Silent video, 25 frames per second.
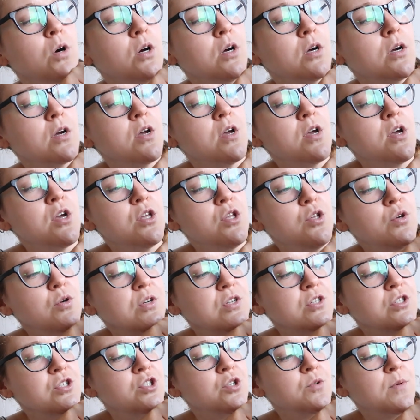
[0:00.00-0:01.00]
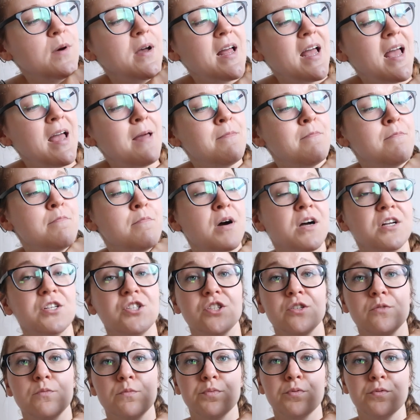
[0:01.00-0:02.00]
work, you can do it, and
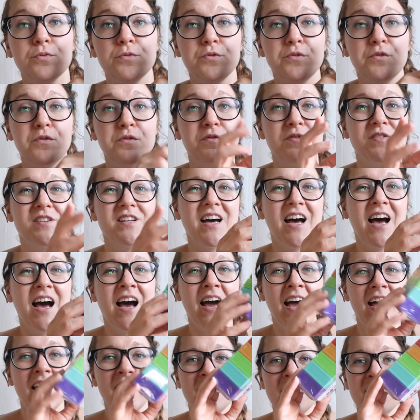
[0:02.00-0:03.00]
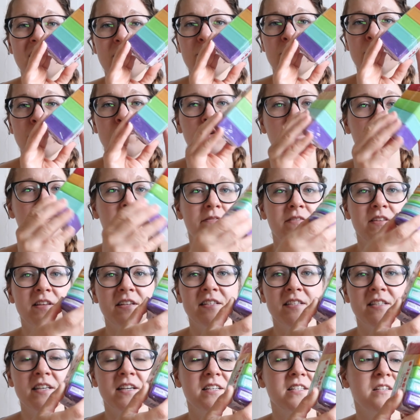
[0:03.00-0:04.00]
much improved. I need more of
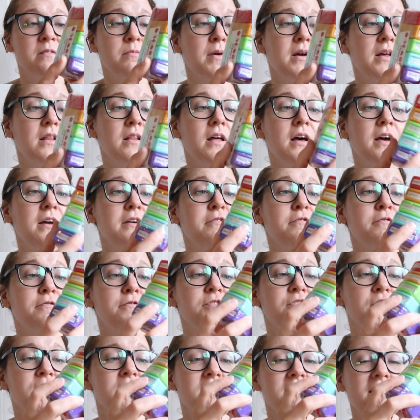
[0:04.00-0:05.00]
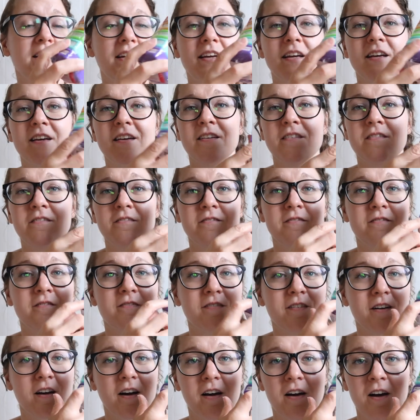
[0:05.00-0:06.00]
these things in my life, just like
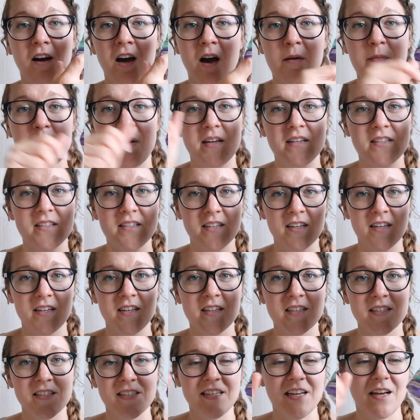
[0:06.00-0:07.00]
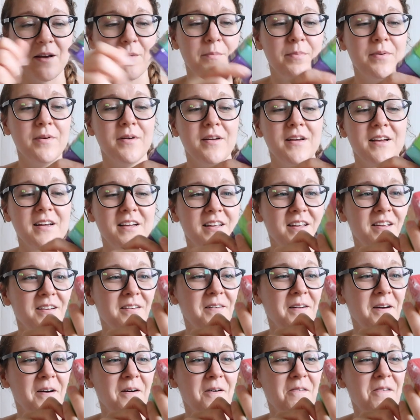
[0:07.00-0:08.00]
a comment and a stamp,
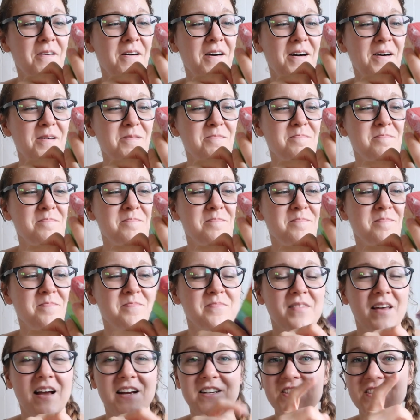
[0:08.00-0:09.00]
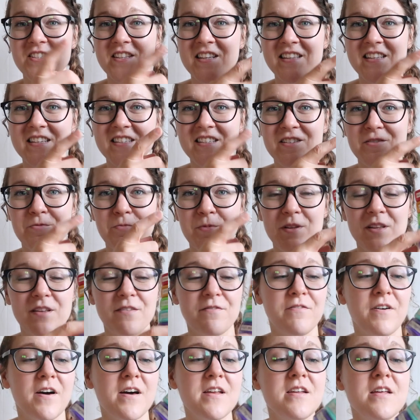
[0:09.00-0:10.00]
you know? I just think this is really
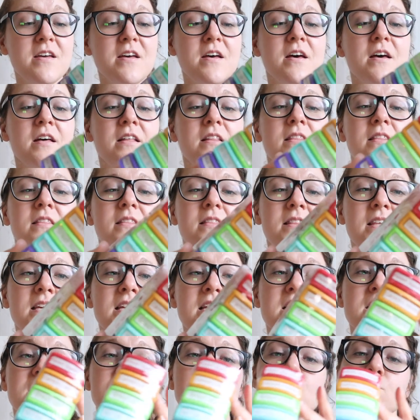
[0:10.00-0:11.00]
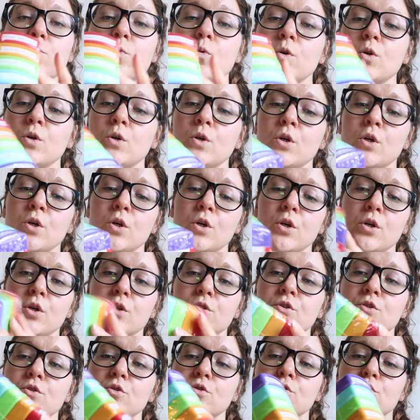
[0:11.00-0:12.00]
fun. These
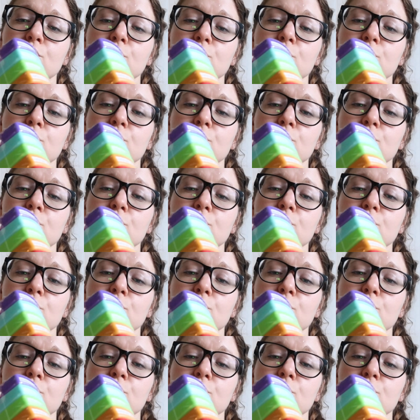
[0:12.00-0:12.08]
were